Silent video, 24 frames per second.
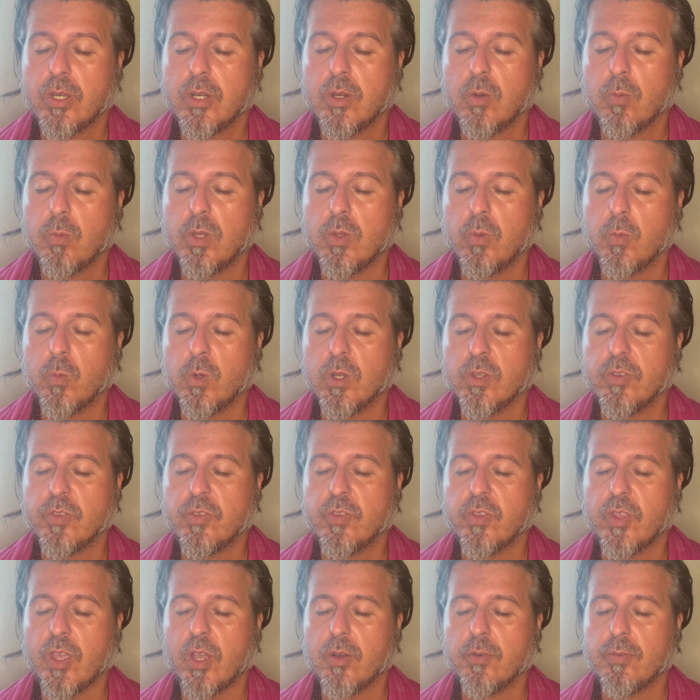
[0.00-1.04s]
when
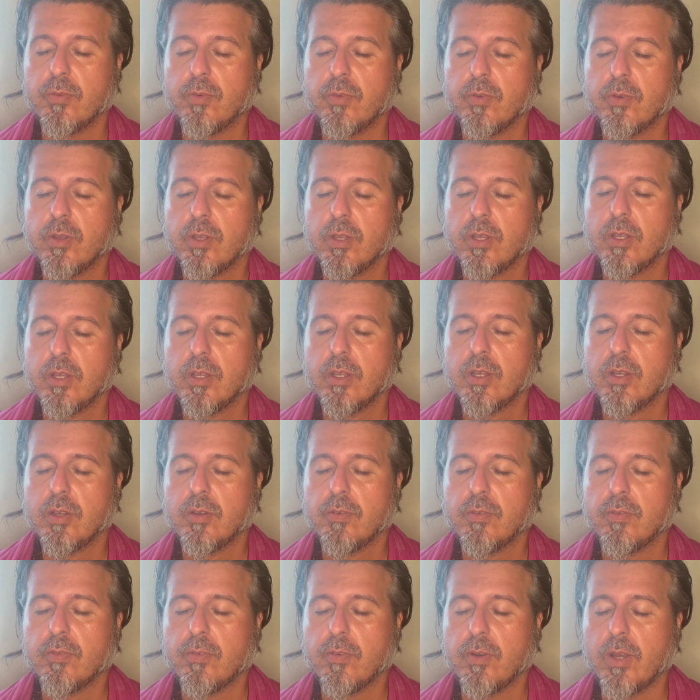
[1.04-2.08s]
oneself
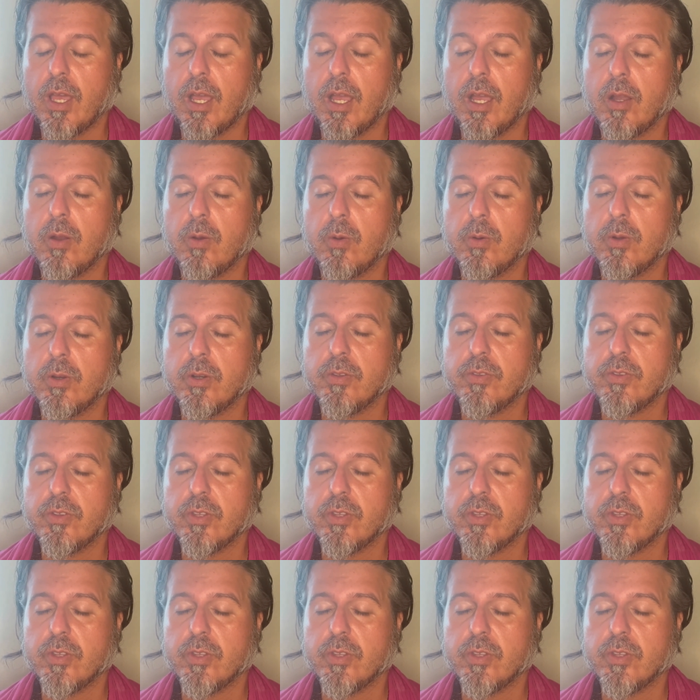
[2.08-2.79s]
flowers